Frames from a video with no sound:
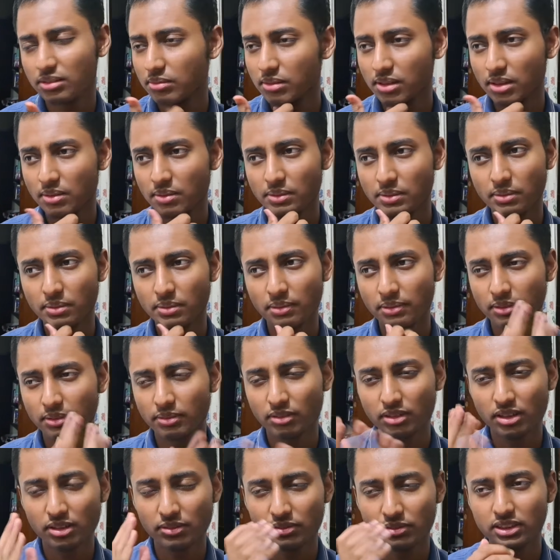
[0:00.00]
gave
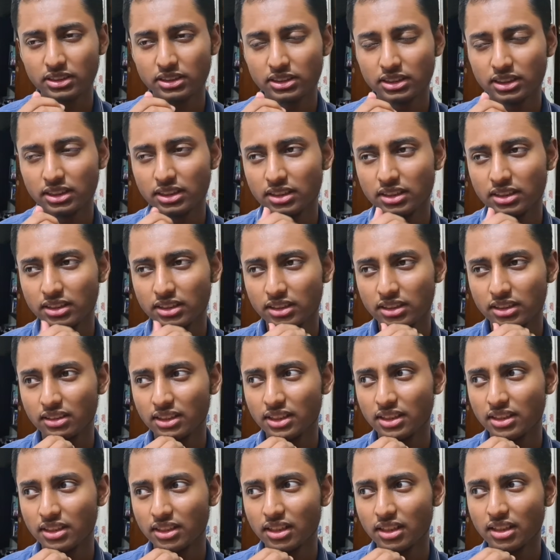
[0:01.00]
like those two
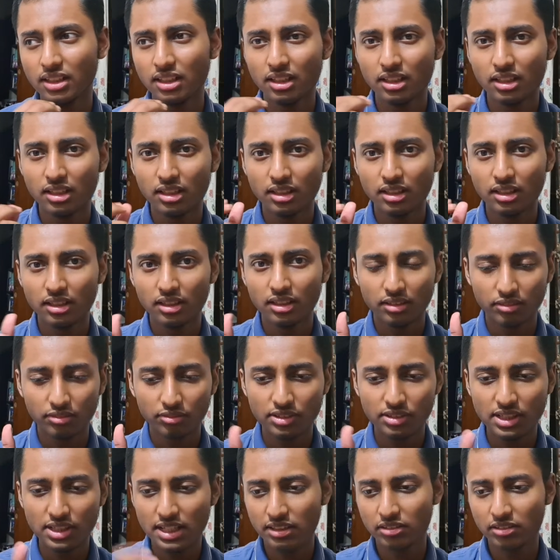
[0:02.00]
questions. I mean,
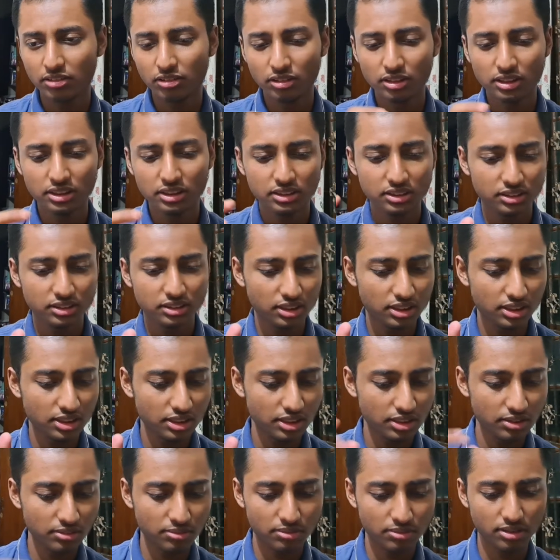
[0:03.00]
they just gave
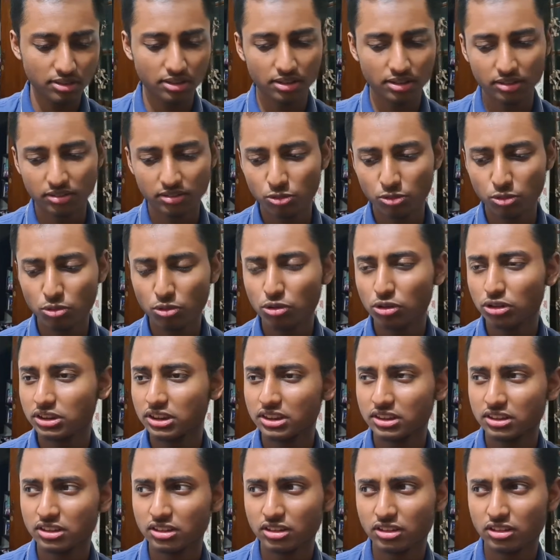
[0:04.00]
full marks for
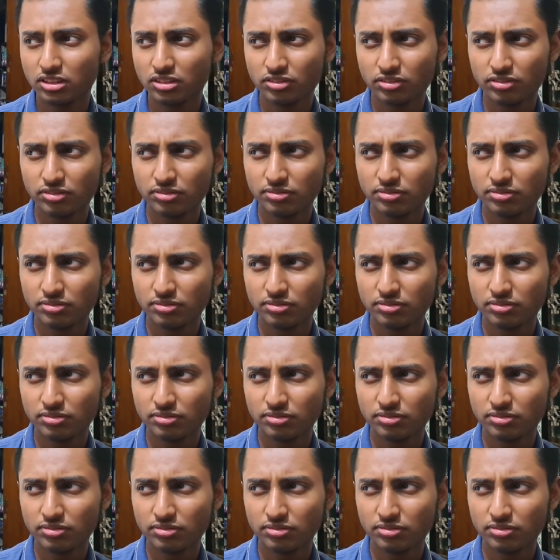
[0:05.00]
the questions they